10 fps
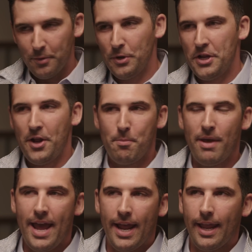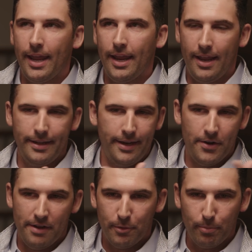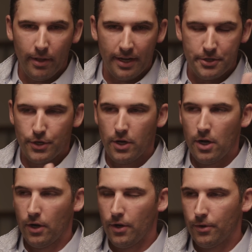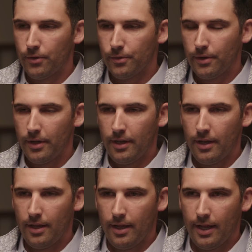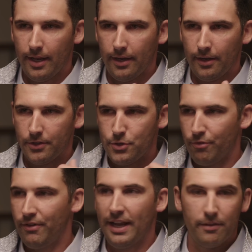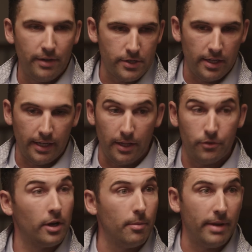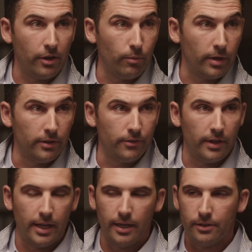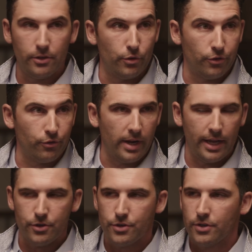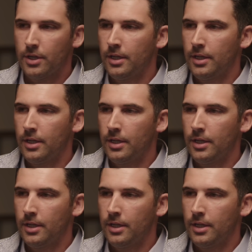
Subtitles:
When you come back, after playing in Chicago and to a fan convention like this, or come back to Wrigley, say, to do the stretch,